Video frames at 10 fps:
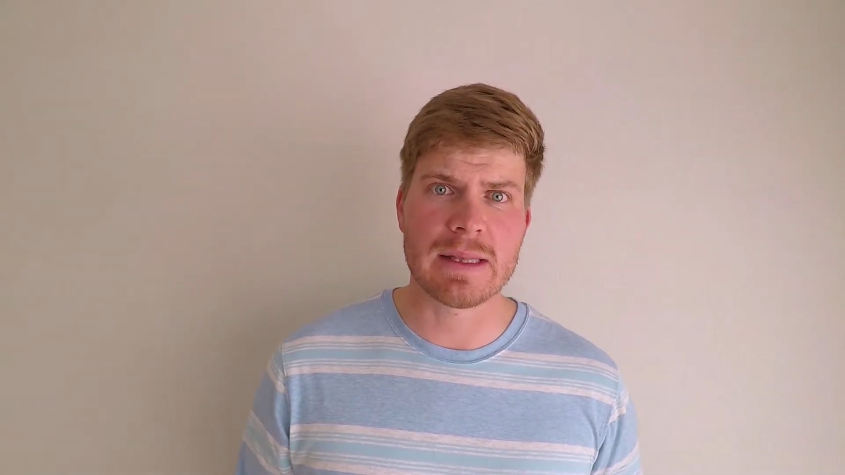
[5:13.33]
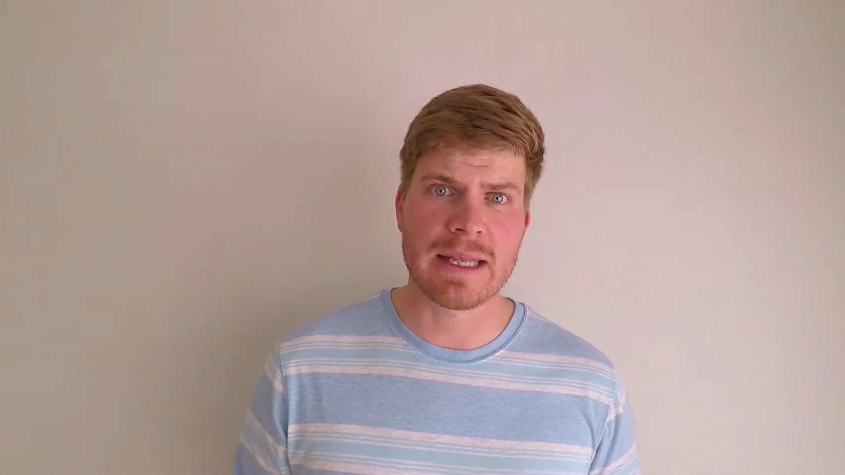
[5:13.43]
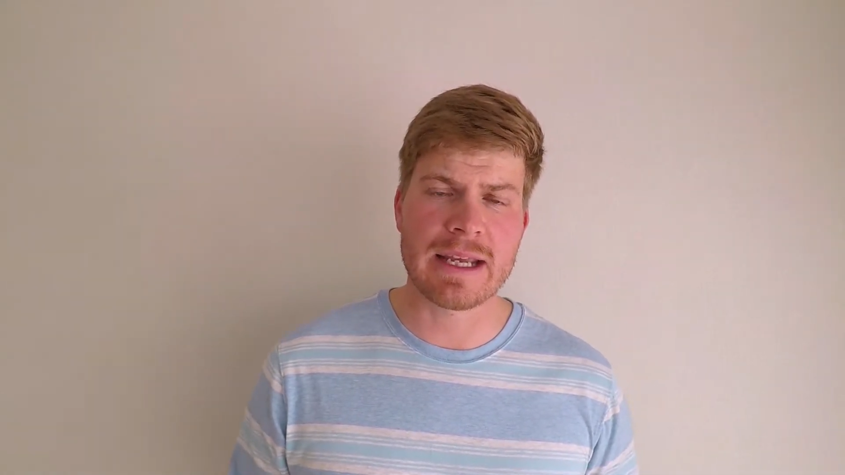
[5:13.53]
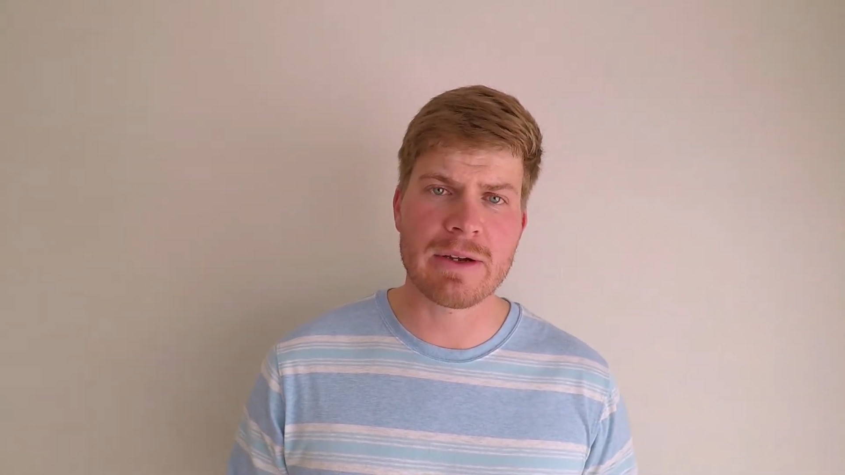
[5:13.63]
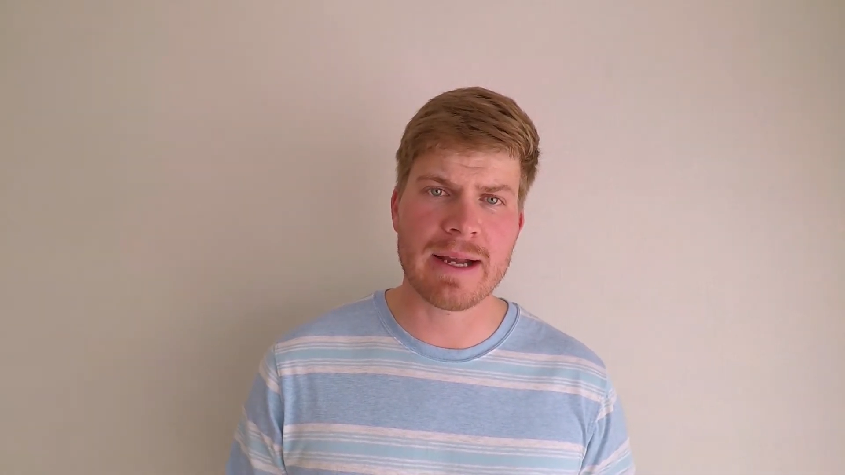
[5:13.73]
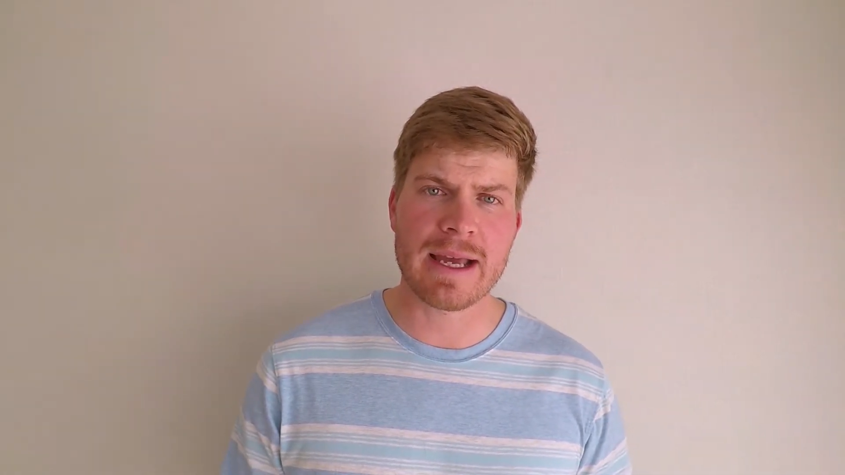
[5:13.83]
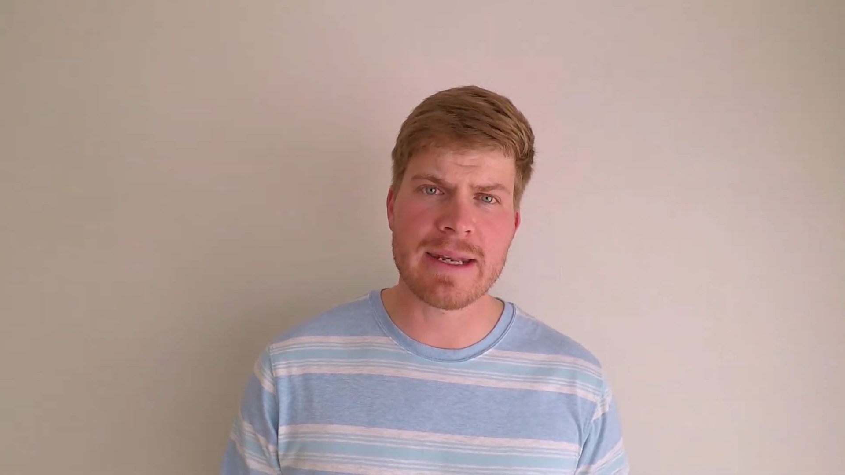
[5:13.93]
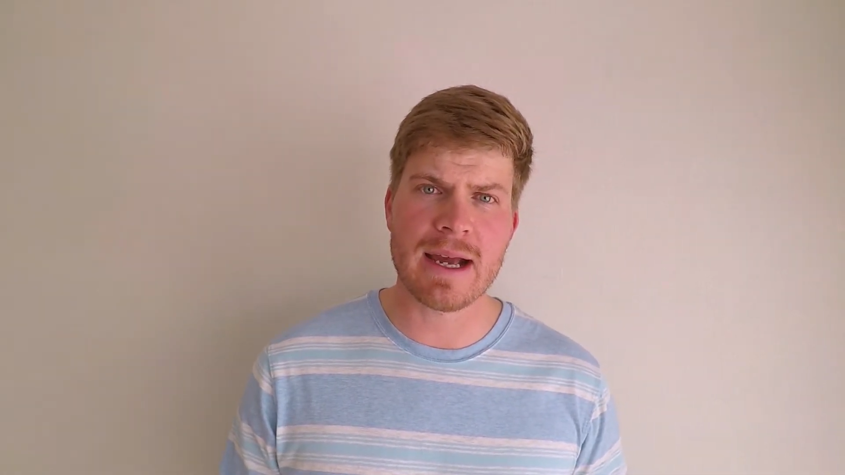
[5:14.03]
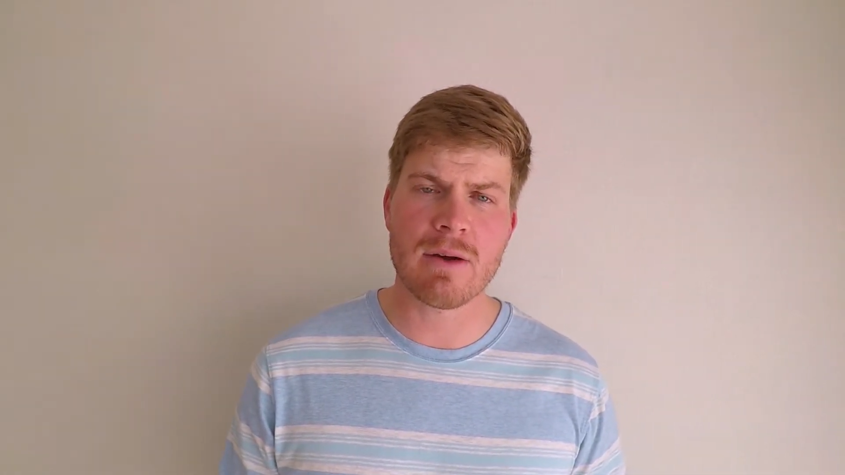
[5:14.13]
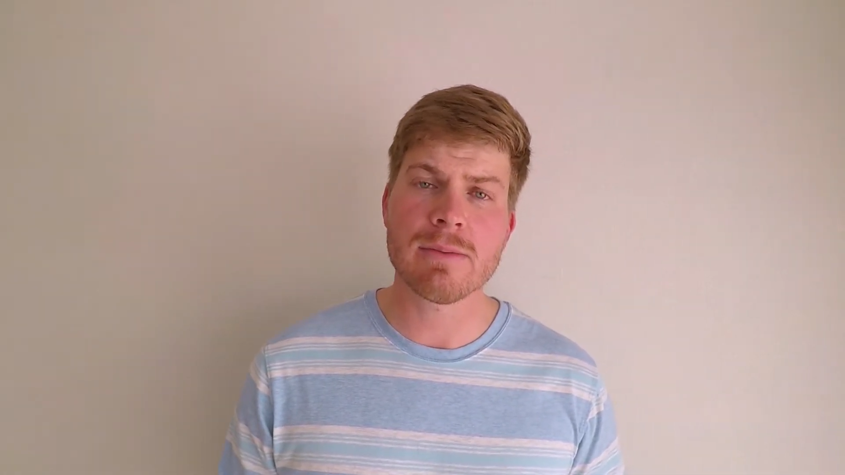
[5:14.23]
lay your head
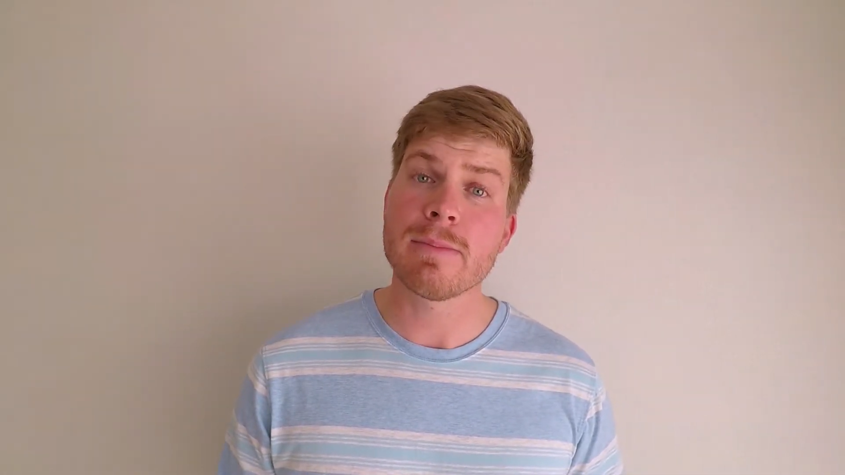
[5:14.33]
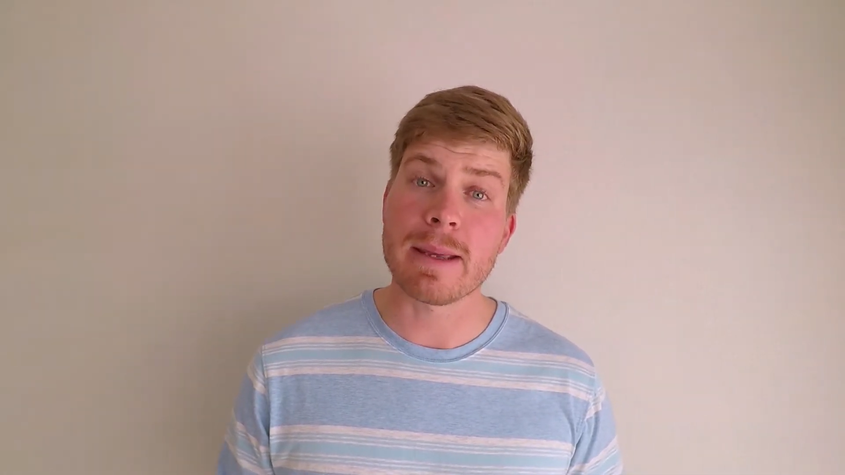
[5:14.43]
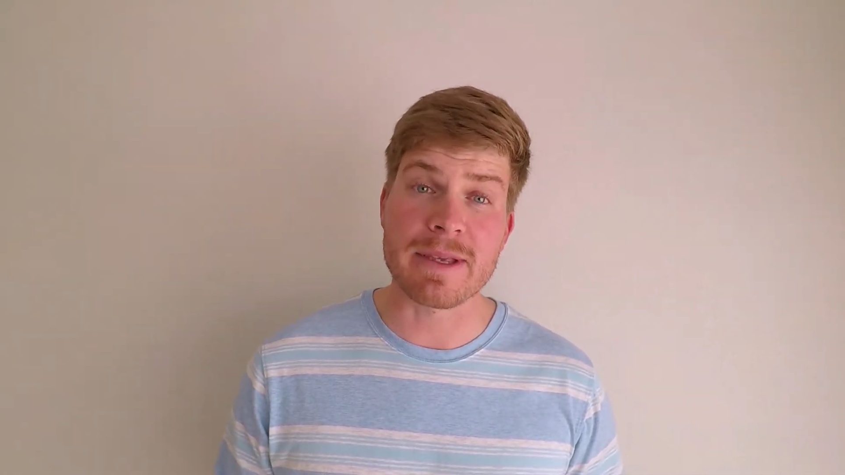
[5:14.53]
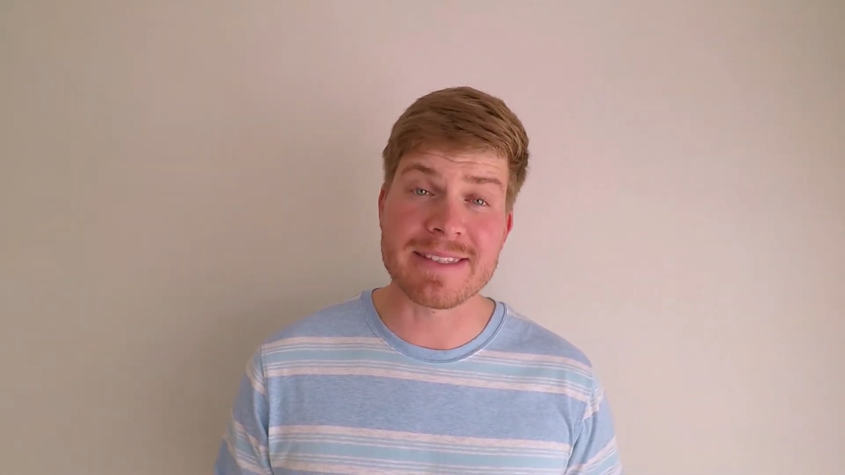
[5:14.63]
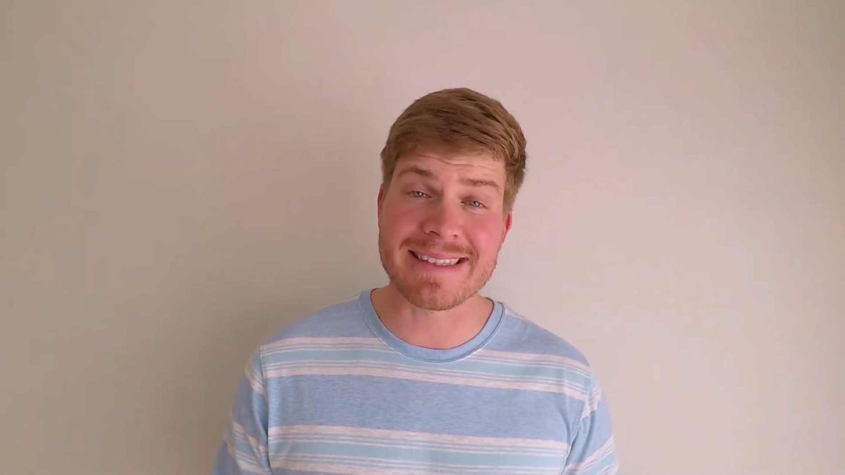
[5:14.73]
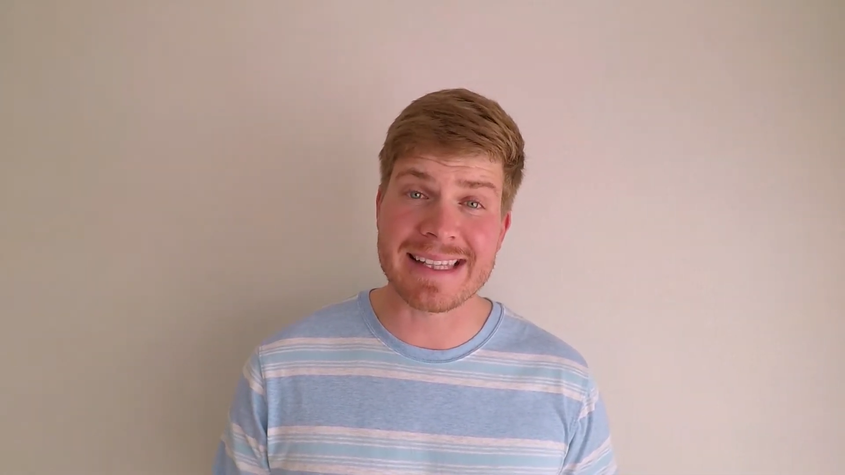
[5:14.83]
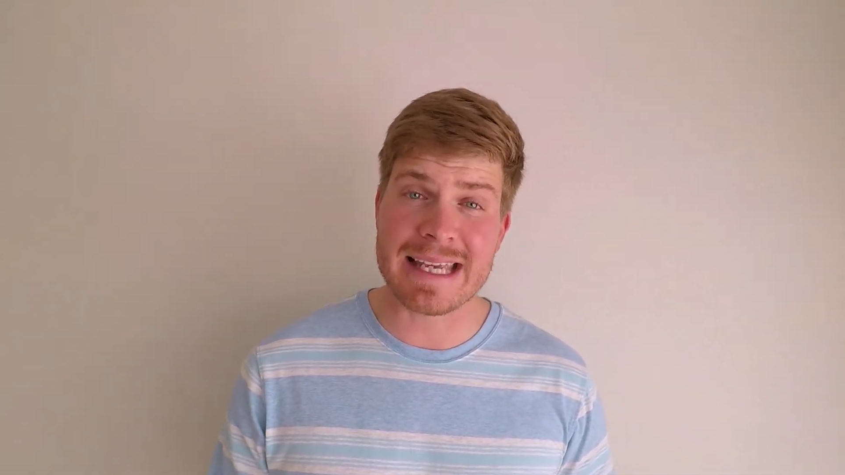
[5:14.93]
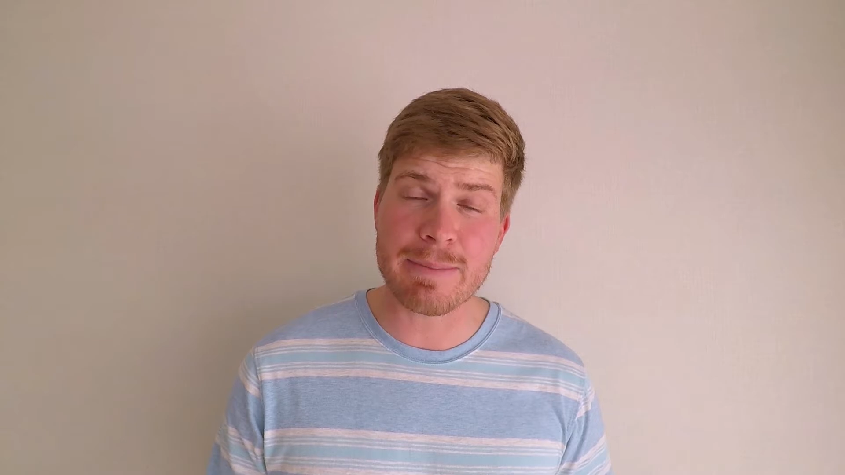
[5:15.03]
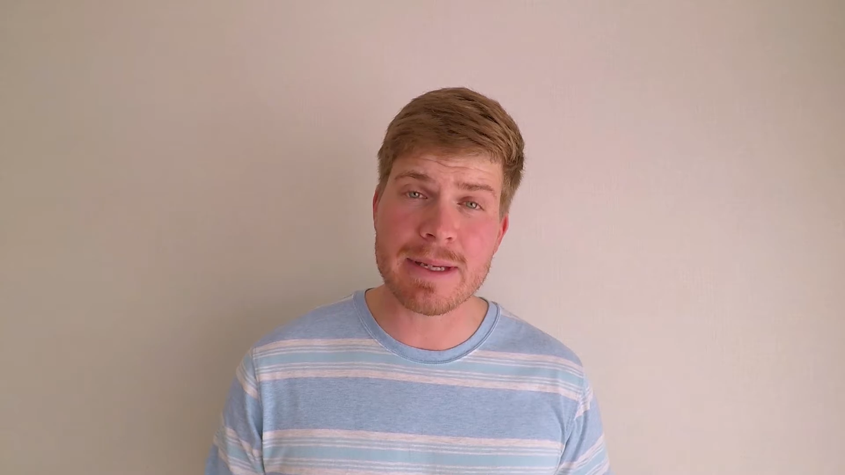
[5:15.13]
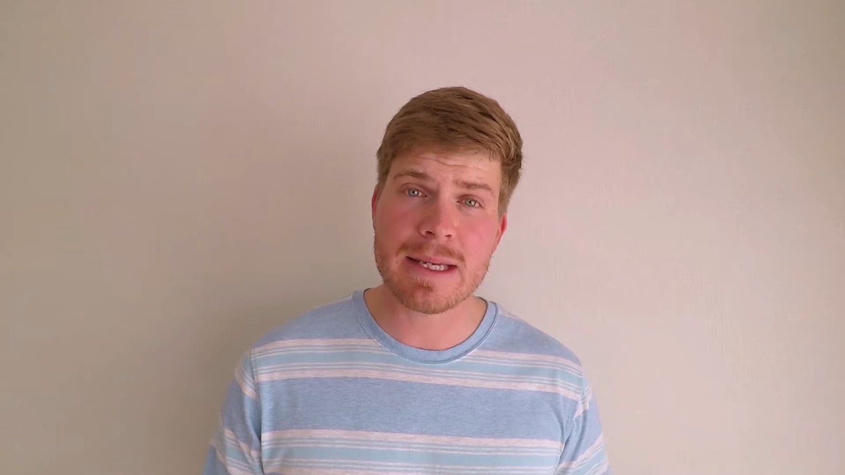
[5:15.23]
down, maybe
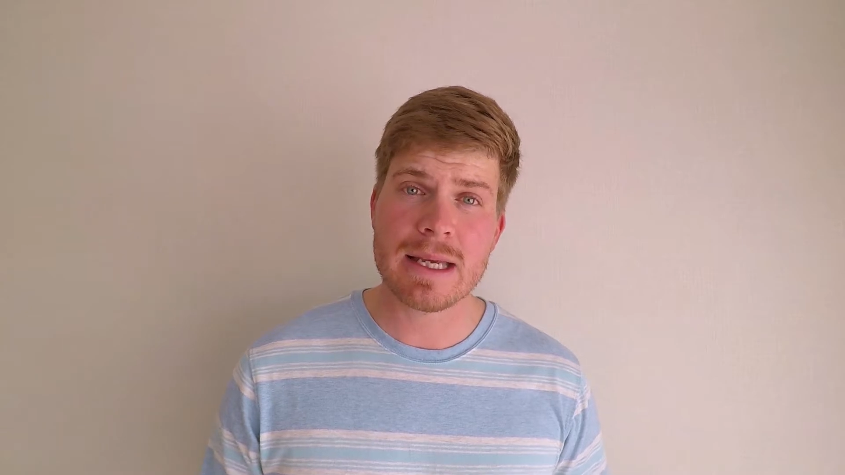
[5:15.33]
sleep,